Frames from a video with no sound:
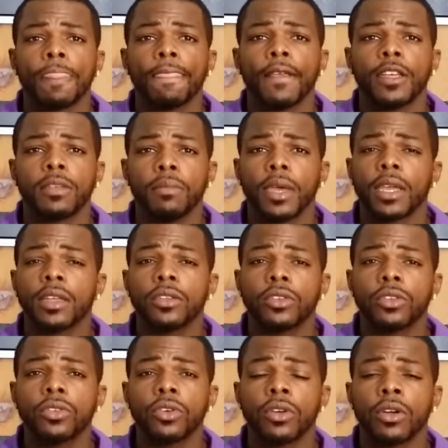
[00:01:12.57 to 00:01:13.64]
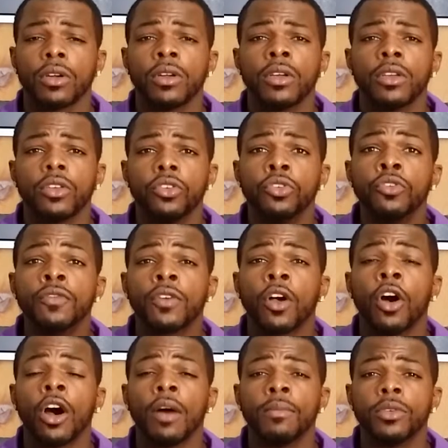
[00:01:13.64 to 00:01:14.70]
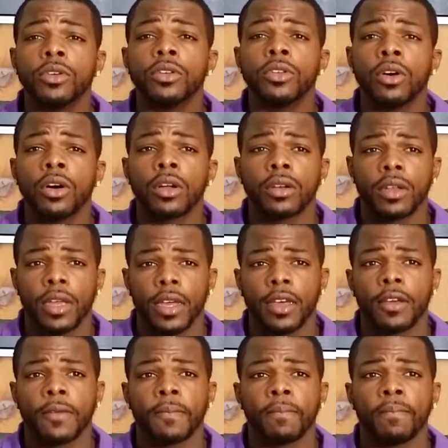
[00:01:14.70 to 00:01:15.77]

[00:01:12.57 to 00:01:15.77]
is making sure you've calmed your dog down.